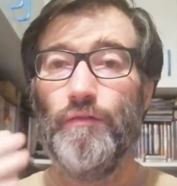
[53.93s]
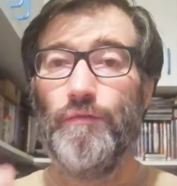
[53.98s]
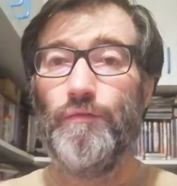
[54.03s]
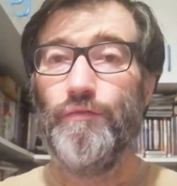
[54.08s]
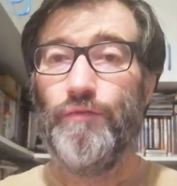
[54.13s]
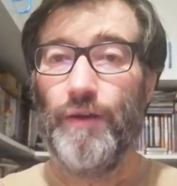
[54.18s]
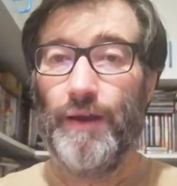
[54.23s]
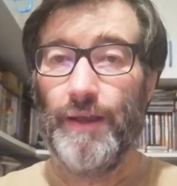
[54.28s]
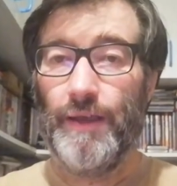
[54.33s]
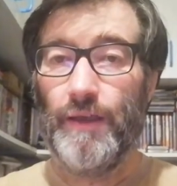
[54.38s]

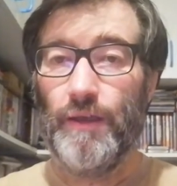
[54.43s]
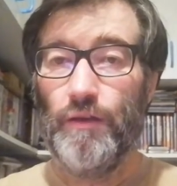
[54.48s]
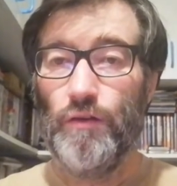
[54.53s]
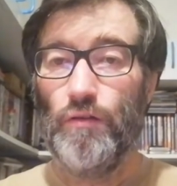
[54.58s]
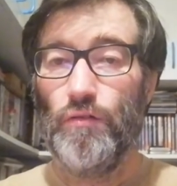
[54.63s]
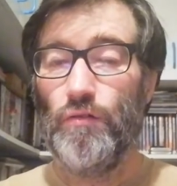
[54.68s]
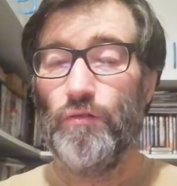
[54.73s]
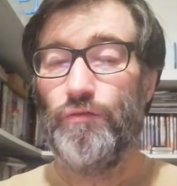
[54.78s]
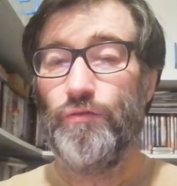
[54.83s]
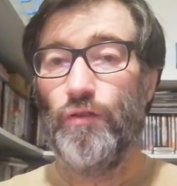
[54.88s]
Thank
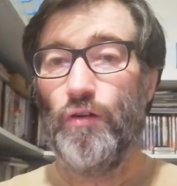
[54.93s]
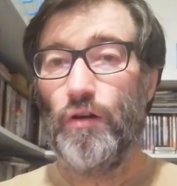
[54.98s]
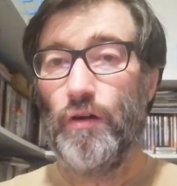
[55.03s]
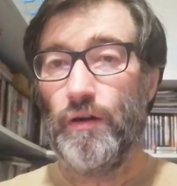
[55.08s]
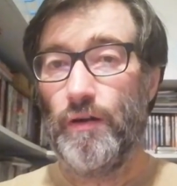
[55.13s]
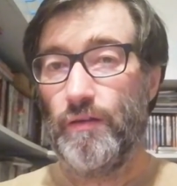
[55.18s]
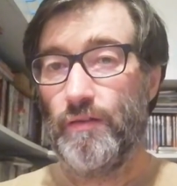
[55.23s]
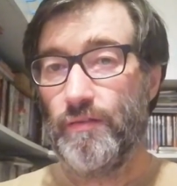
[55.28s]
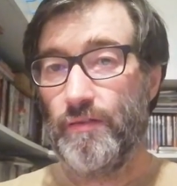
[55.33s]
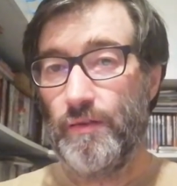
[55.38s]
you
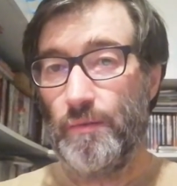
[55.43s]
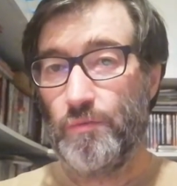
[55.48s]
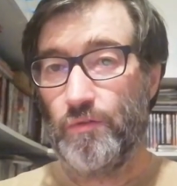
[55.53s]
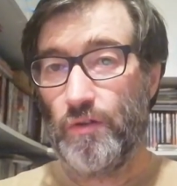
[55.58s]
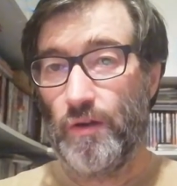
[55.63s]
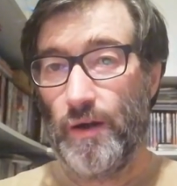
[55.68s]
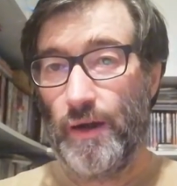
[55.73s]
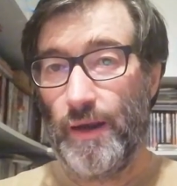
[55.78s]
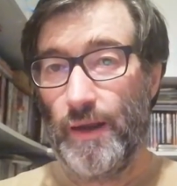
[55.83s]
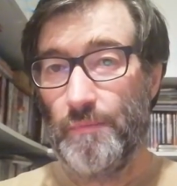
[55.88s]
for
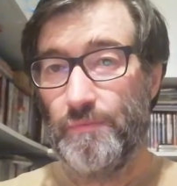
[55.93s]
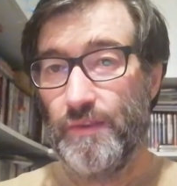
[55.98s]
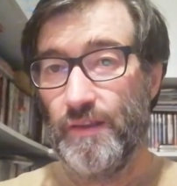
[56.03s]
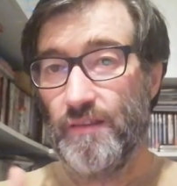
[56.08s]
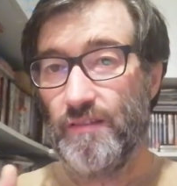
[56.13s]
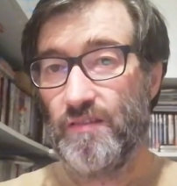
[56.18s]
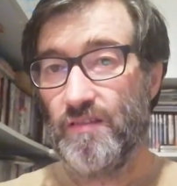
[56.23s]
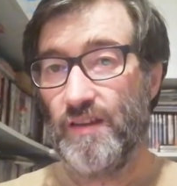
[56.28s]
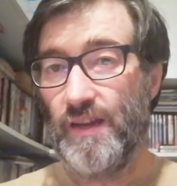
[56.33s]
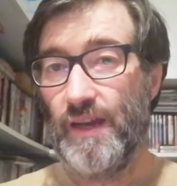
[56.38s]
subscribing
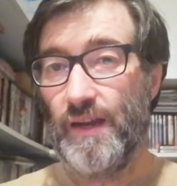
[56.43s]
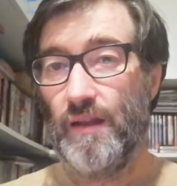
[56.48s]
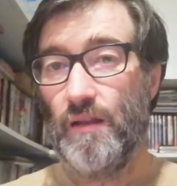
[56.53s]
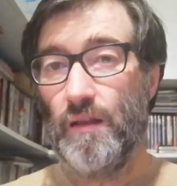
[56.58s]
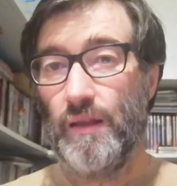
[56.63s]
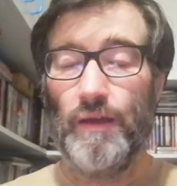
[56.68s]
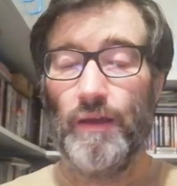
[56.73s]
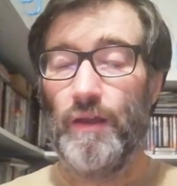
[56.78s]
this channel,